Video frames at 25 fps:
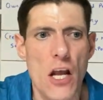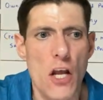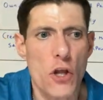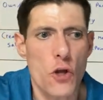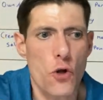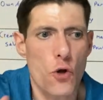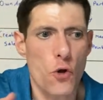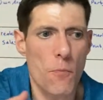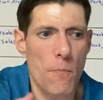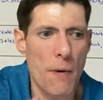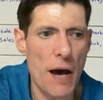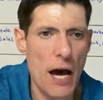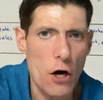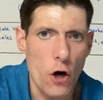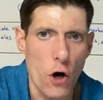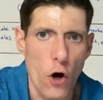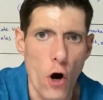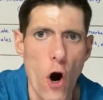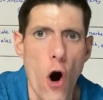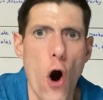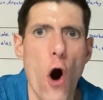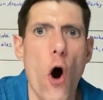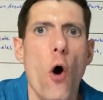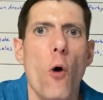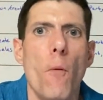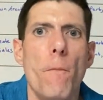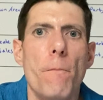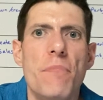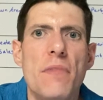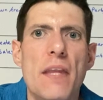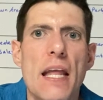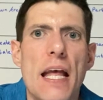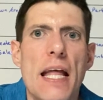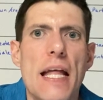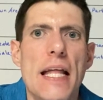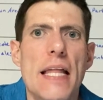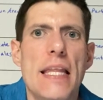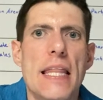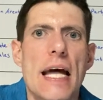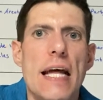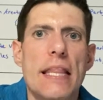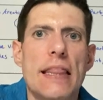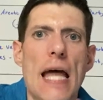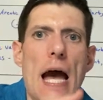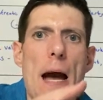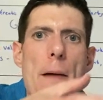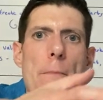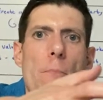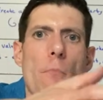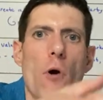you better hope that
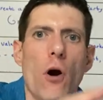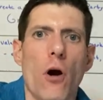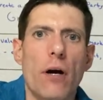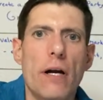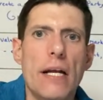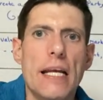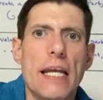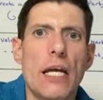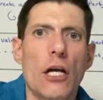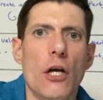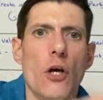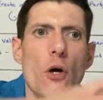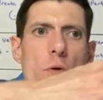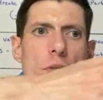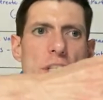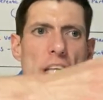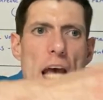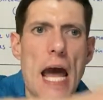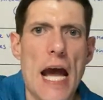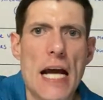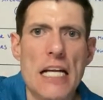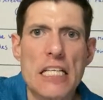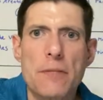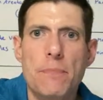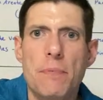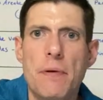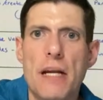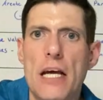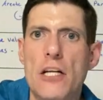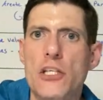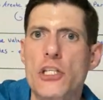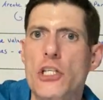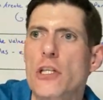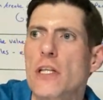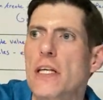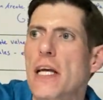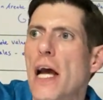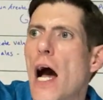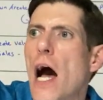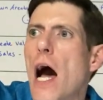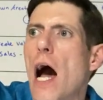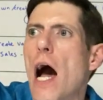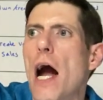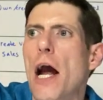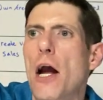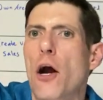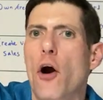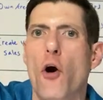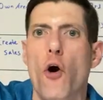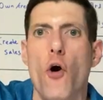that market goes exponentially
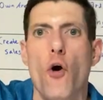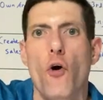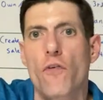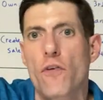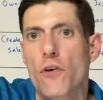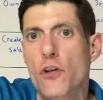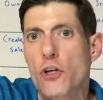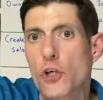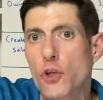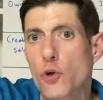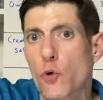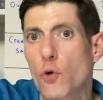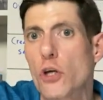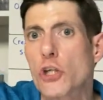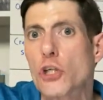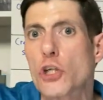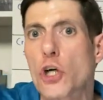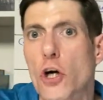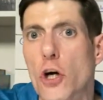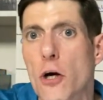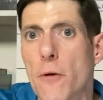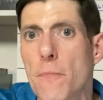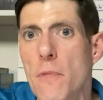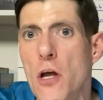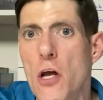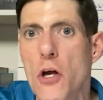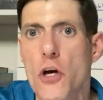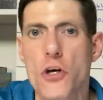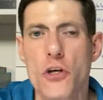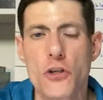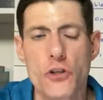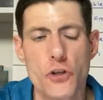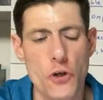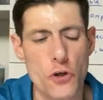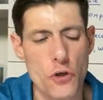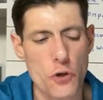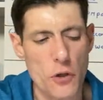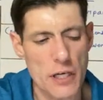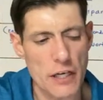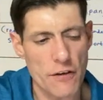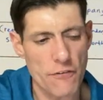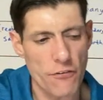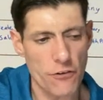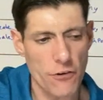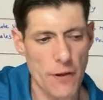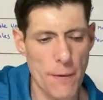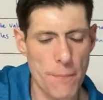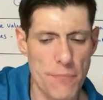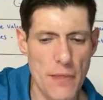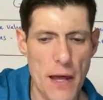higher over the short term so you can
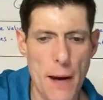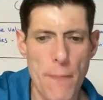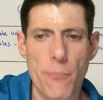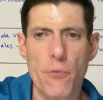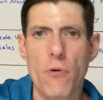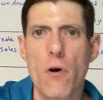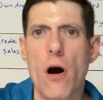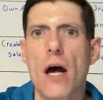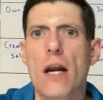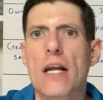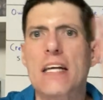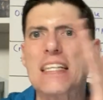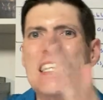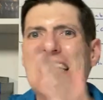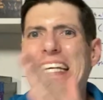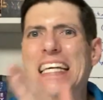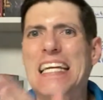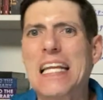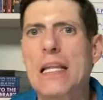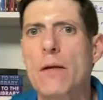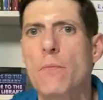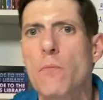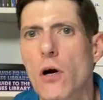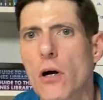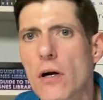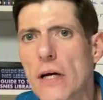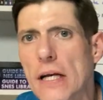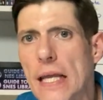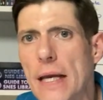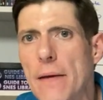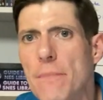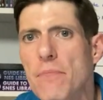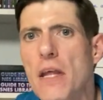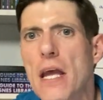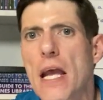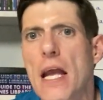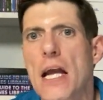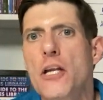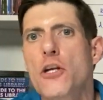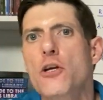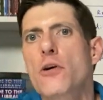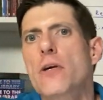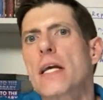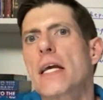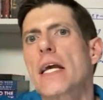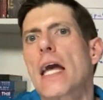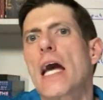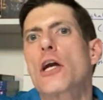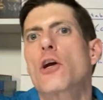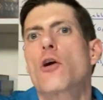flip that product into the market and you
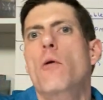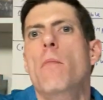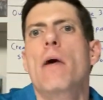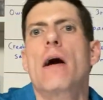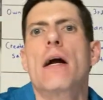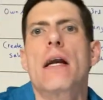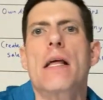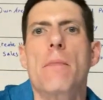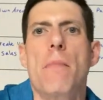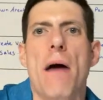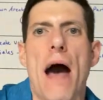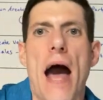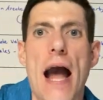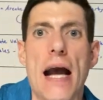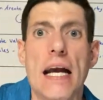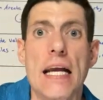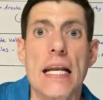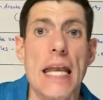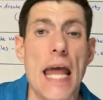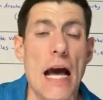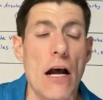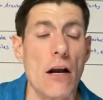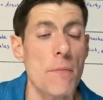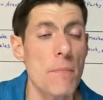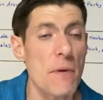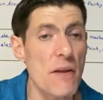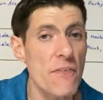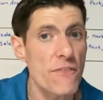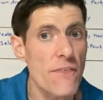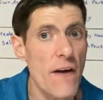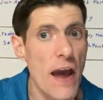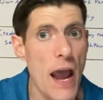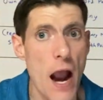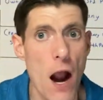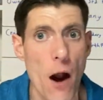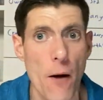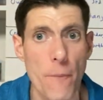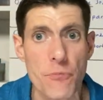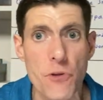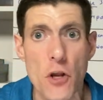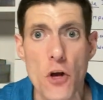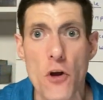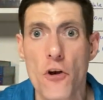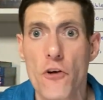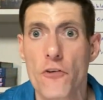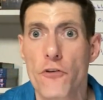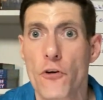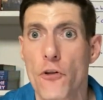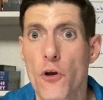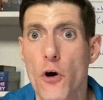can get your money back. Now, to be fair,
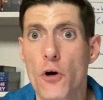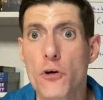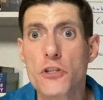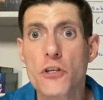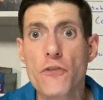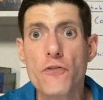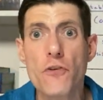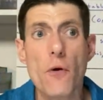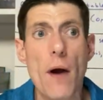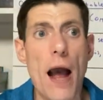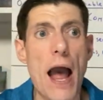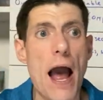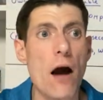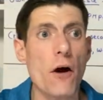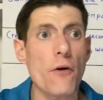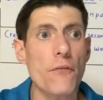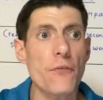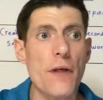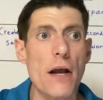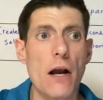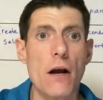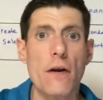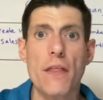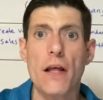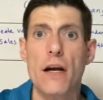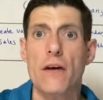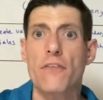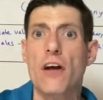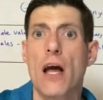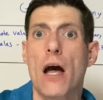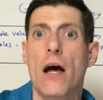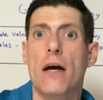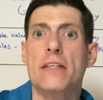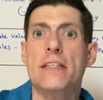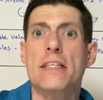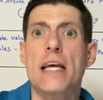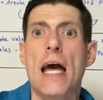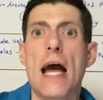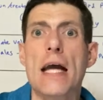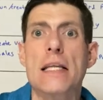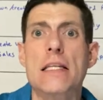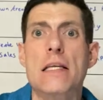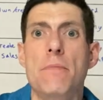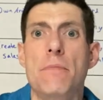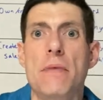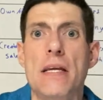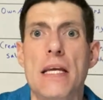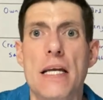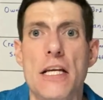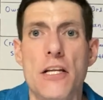for those of you out there that have
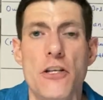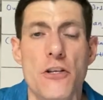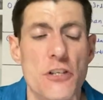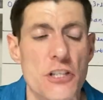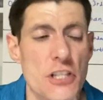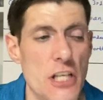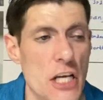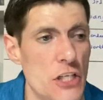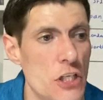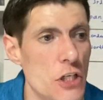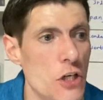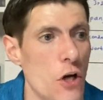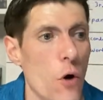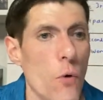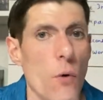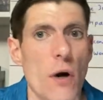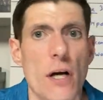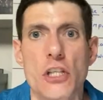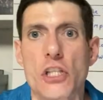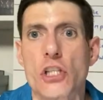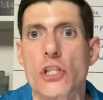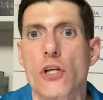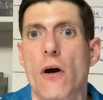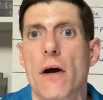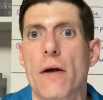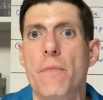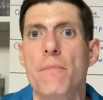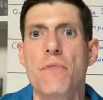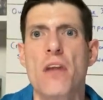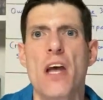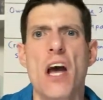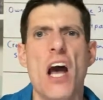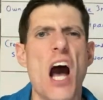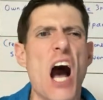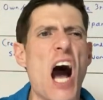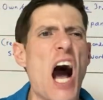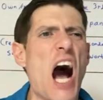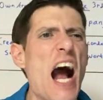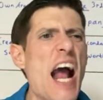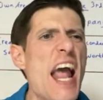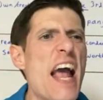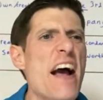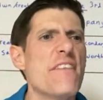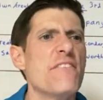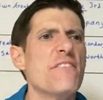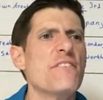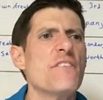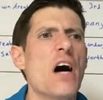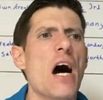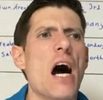contacted me and you said, you know what, Sean, I
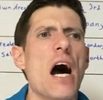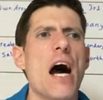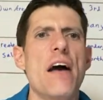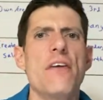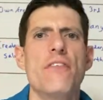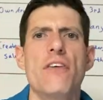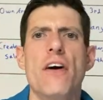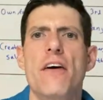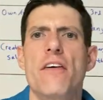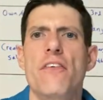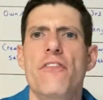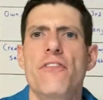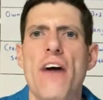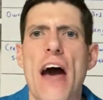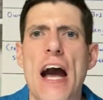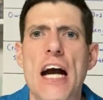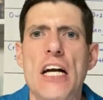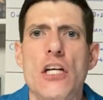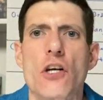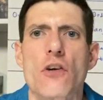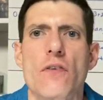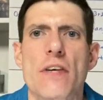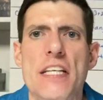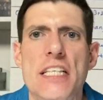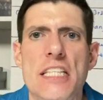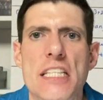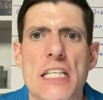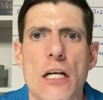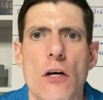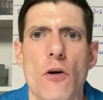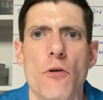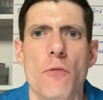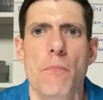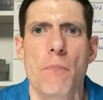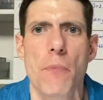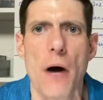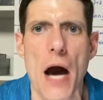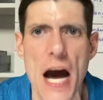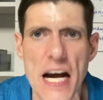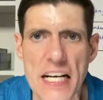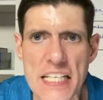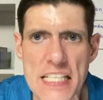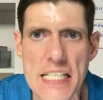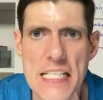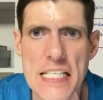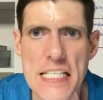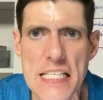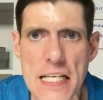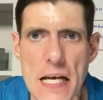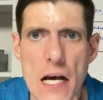have five factory sealed
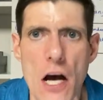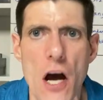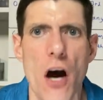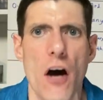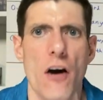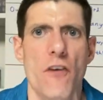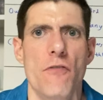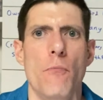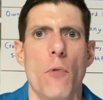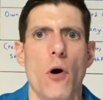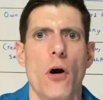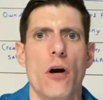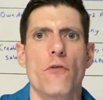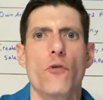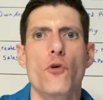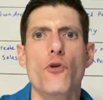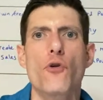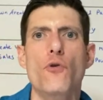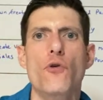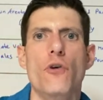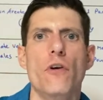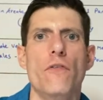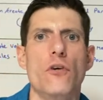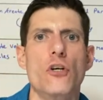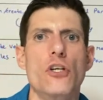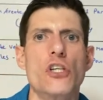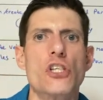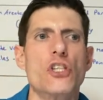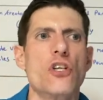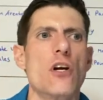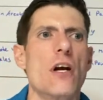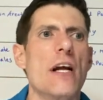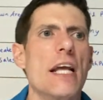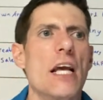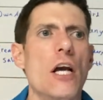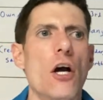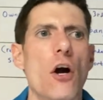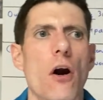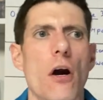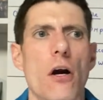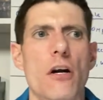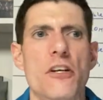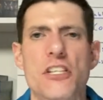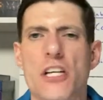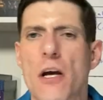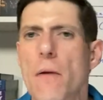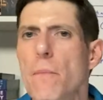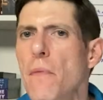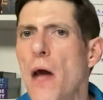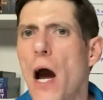boxes of Marvel Universe trading
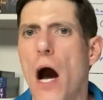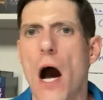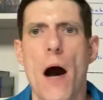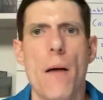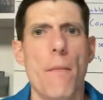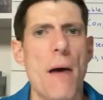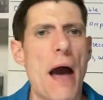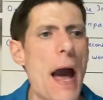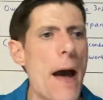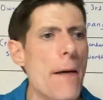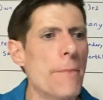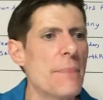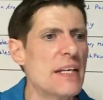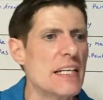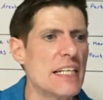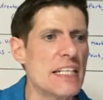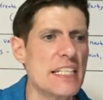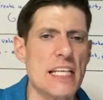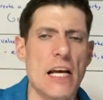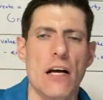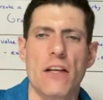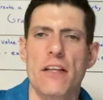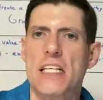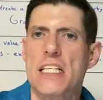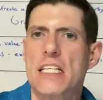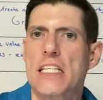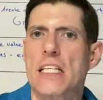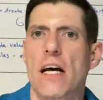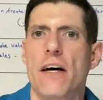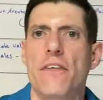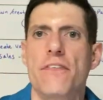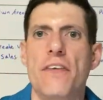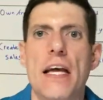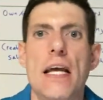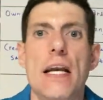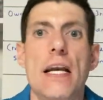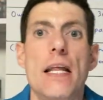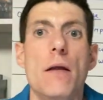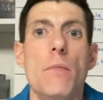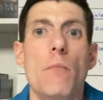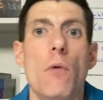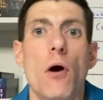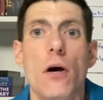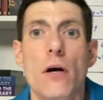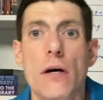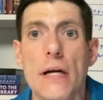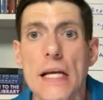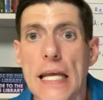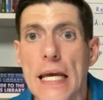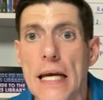cards, I'm happy to sell this stuff into the
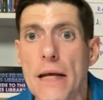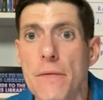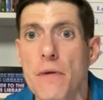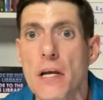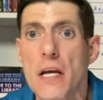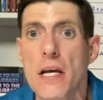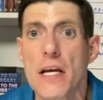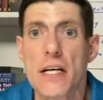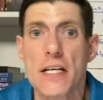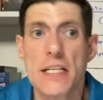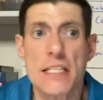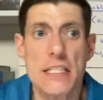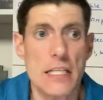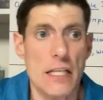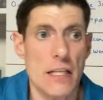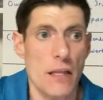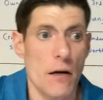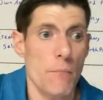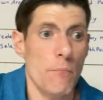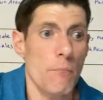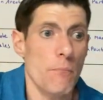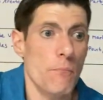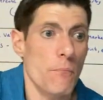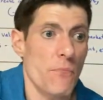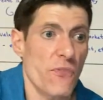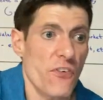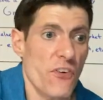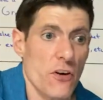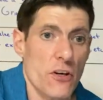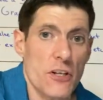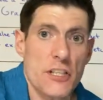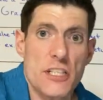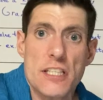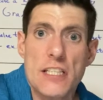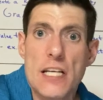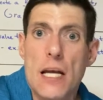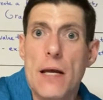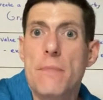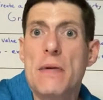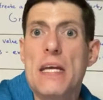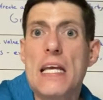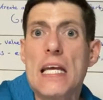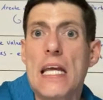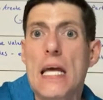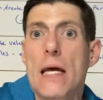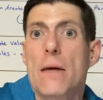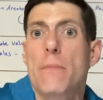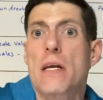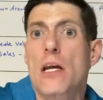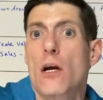market to the first Timmy,
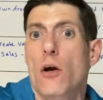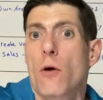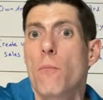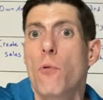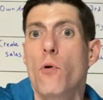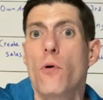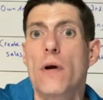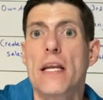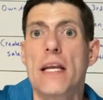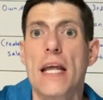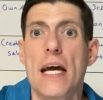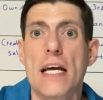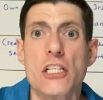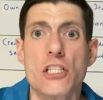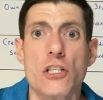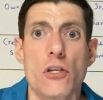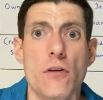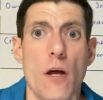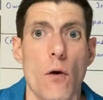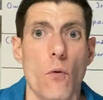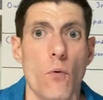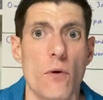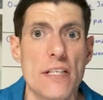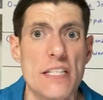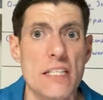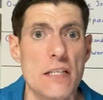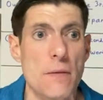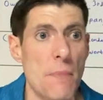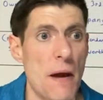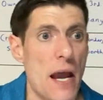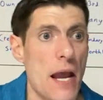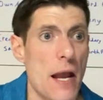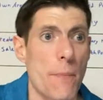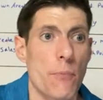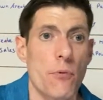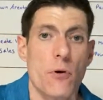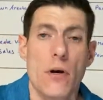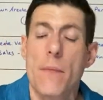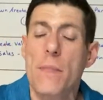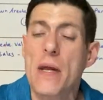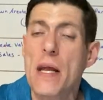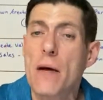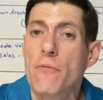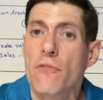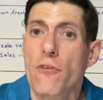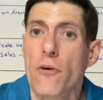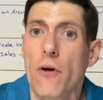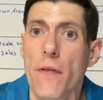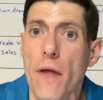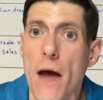Kimmy, or Poindexter that wants to pay a
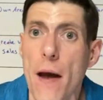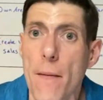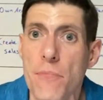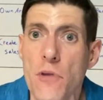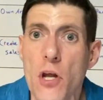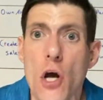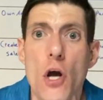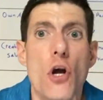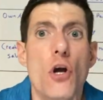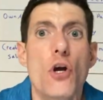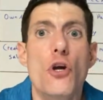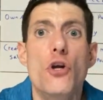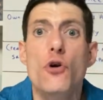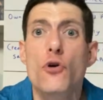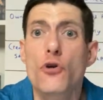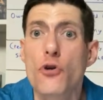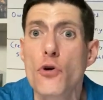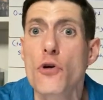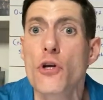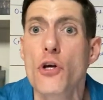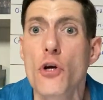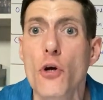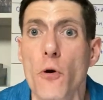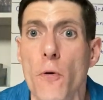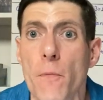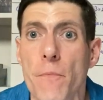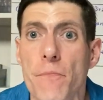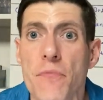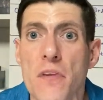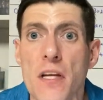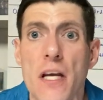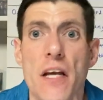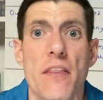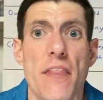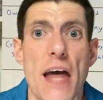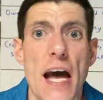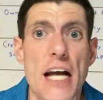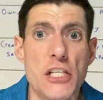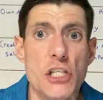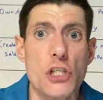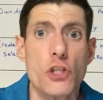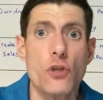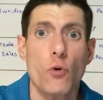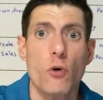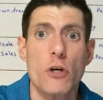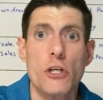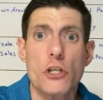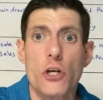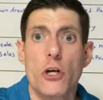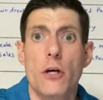premium for them. You do you. That's
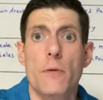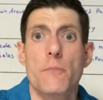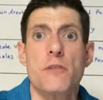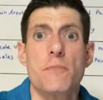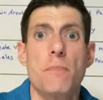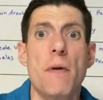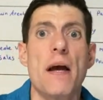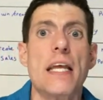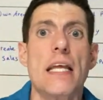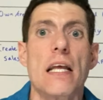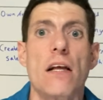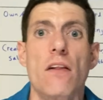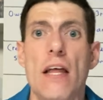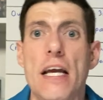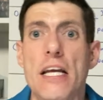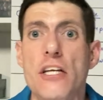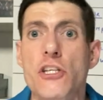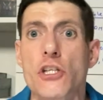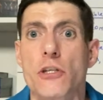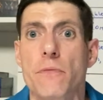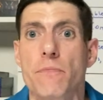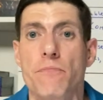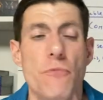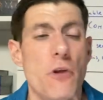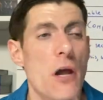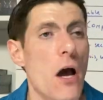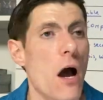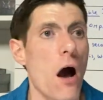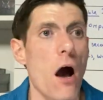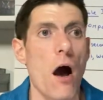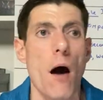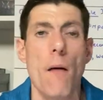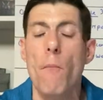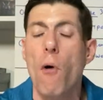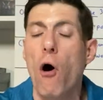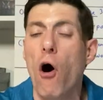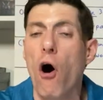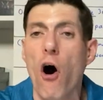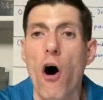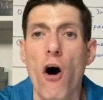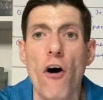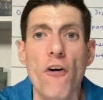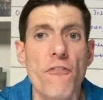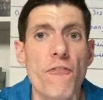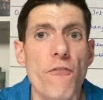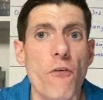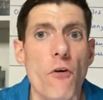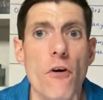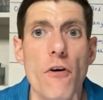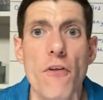short-term speculation. I'm
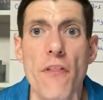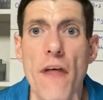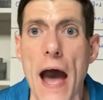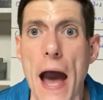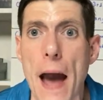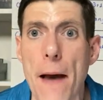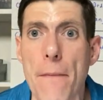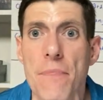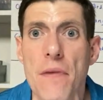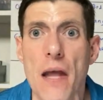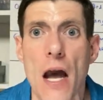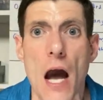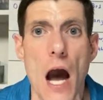all for that.